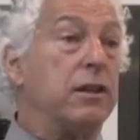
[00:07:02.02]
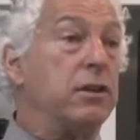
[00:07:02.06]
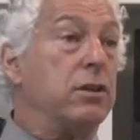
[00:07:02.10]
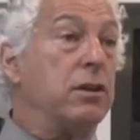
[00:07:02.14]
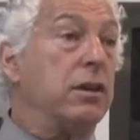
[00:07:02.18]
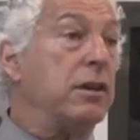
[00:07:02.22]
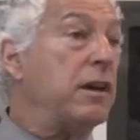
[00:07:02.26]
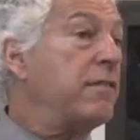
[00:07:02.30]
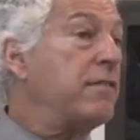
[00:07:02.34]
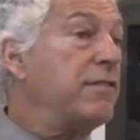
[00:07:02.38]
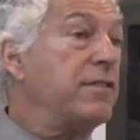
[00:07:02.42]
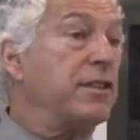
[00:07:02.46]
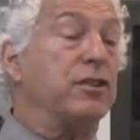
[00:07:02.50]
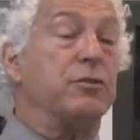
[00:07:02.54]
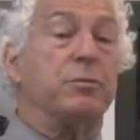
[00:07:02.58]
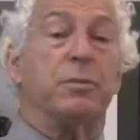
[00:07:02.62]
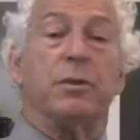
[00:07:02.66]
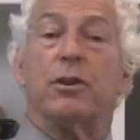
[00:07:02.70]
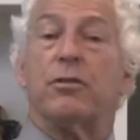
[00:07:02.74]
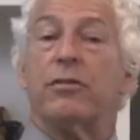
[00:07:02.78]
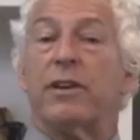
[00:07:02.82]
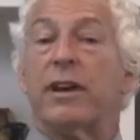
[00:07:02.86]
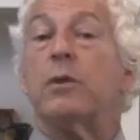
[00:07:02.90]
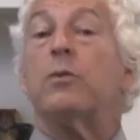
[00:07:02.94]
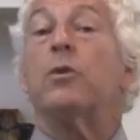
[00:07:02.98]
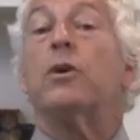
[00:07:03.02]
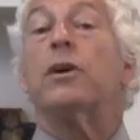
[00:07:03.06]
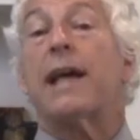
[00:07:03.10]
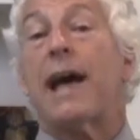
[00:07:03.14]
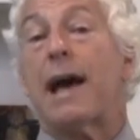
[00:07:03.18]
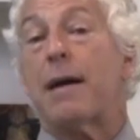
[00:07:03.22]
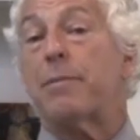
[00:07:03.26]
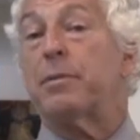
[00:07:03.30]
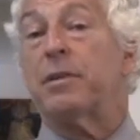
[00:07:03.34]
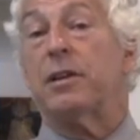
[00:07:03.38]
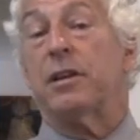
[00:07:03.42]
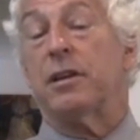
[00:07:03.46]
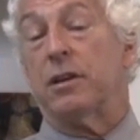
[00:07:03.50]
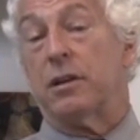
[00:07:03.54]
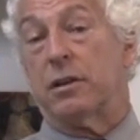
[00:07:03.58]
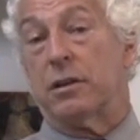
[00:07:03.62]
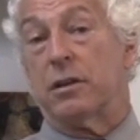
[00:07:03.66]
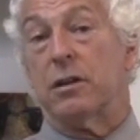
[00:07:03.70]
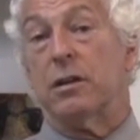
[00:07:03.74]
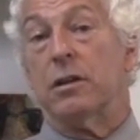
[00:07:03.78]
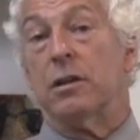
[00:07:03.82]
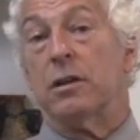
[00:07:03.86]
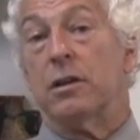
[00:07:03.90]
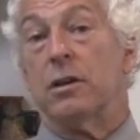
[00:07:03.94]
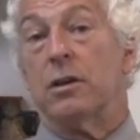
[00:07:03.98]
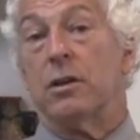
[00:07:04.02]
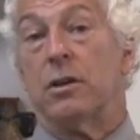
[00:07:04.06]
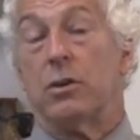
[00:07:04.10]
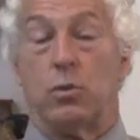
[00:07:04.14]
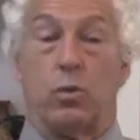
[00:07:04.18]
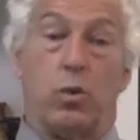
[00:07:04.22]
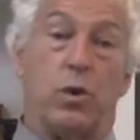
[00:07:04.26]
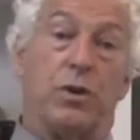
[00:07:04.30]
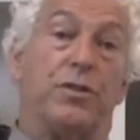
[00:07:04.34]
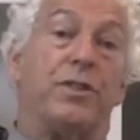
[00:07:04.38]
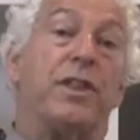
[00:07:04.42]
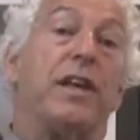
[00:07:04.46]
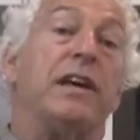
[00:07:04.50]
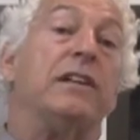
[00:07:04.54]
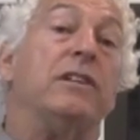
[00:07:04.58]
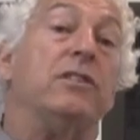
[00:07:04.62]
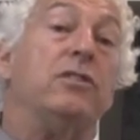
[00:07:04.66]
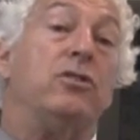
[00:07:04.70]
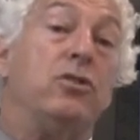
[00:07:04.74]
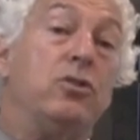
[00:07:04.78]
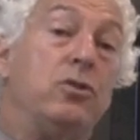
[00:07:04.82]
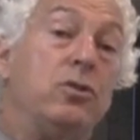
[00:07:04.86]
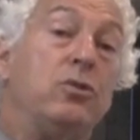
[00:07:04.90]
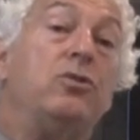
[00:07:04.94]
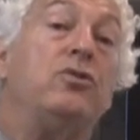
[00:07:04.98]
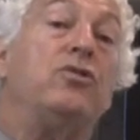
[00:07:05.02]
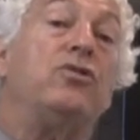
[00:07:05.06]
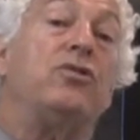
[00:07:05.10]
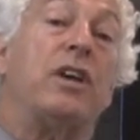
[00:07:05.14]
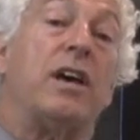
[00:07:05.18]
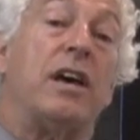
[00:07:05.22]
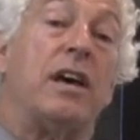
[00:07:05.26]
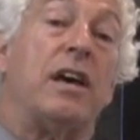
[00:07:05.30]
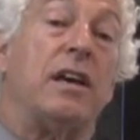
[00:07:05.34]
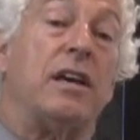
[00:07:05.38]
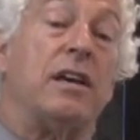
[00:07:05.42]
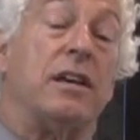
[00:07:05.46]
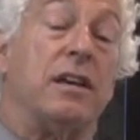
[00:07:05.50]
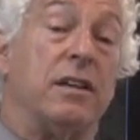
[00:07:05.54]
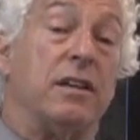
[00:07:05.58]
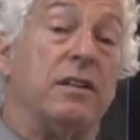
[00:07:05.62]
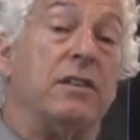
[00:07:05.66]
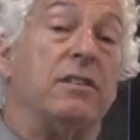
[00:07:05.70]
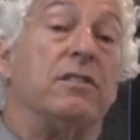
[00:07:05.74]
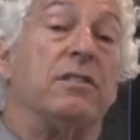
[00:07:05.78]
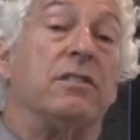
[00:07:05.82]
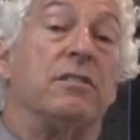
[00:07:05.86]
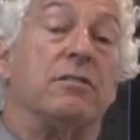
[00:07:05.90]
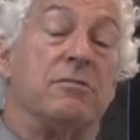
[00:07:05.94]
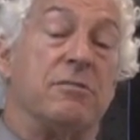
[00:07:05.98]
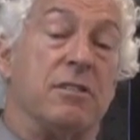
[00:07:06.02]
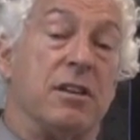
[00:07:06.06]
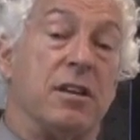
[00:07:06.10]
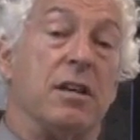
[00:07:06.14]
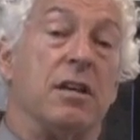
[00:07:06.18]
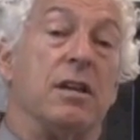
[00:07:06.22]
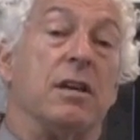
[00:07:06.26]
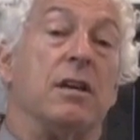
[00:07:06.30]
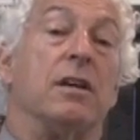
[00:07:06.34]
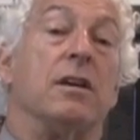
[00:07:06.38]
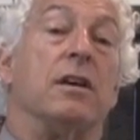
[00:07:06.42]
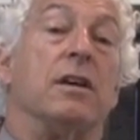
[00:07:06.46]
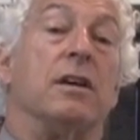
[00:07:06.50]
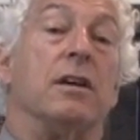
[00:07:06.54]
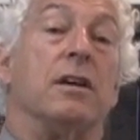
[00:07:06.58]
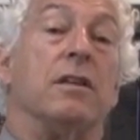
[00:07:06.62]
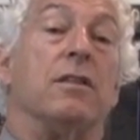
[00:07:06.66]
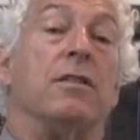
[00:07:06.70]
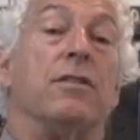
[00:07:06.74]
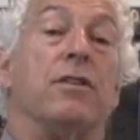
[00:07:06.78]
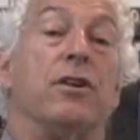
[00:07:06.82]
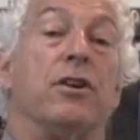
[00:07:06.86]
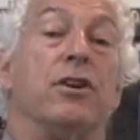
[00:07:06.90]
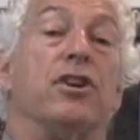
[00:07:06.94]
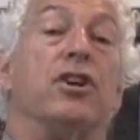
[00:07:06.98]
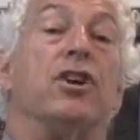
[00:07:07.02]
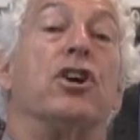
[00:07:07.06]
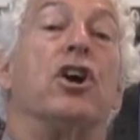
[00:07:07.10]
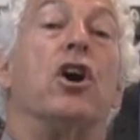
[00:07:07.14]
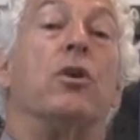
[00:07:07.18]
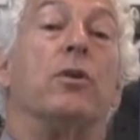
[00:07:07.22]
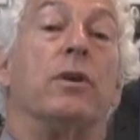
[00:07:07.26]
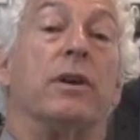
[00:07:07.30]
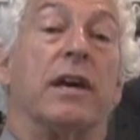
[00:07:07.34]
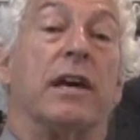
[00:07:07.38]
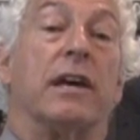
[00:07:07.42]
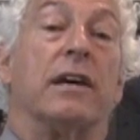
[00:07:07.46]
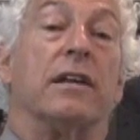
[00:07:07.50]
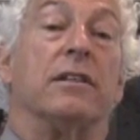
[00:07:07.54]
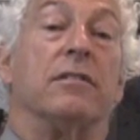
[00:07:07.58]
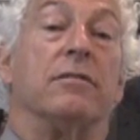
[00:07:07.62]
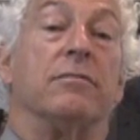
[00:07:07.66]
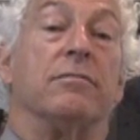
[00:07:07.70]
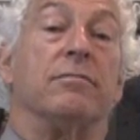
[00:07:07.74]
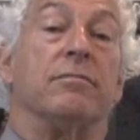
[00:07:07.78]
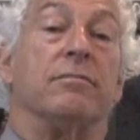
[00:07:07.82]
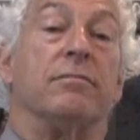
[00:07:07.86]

Everything's been great. What happened here? What they do say is, there you go again.